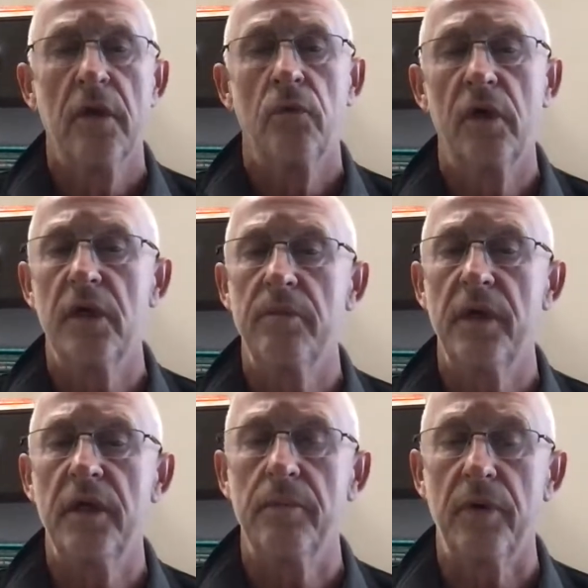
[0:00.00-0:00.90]
one of the
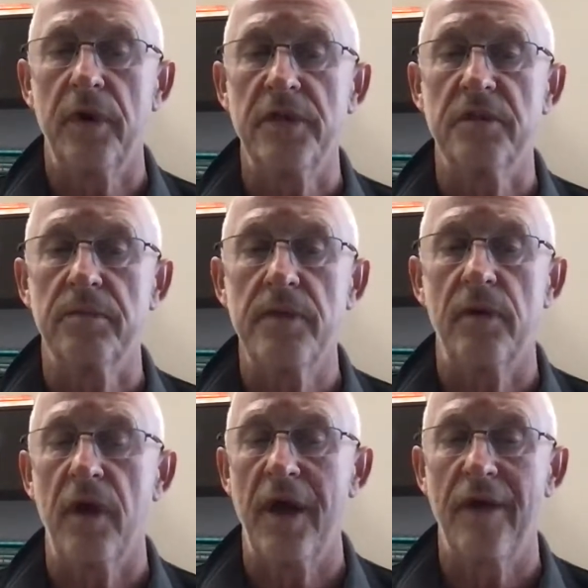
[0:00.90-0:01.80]
big complaints that
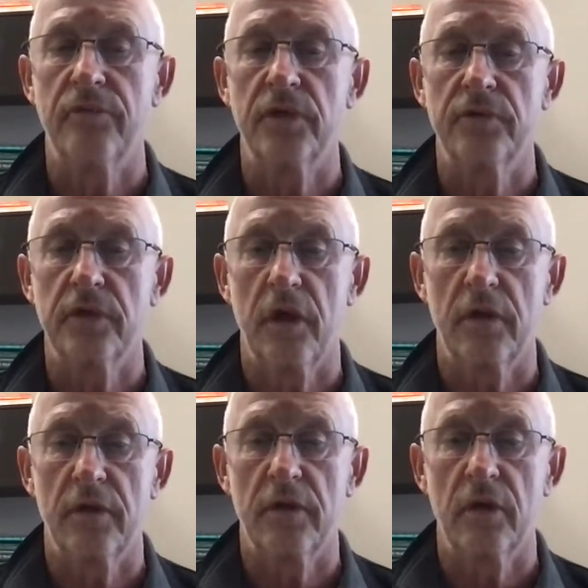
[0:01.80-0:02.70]
people have with
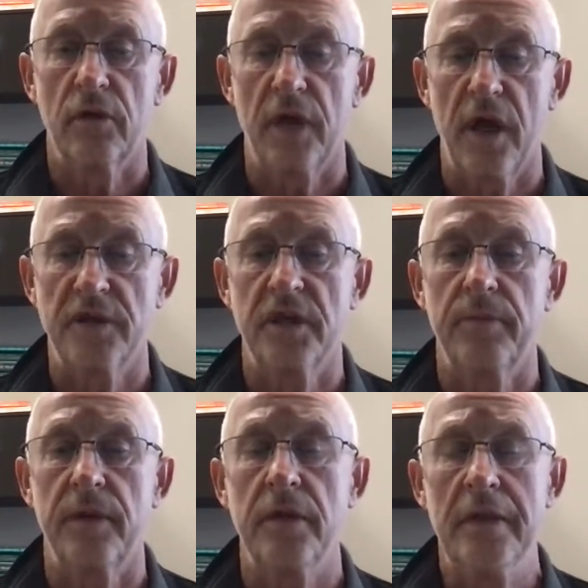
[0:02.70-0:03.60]
regard to the
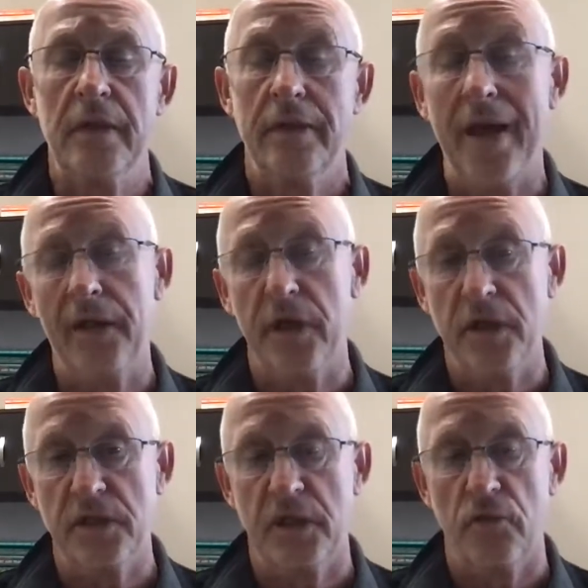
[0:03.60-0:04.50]
colonoscopy
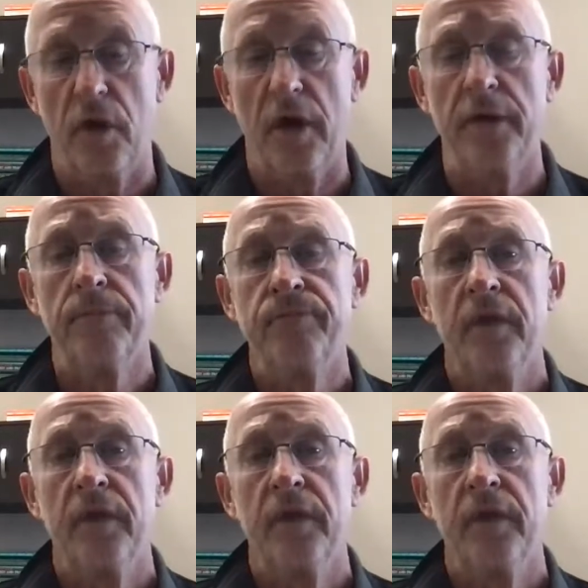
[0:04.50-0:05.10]
nowadays, anyway,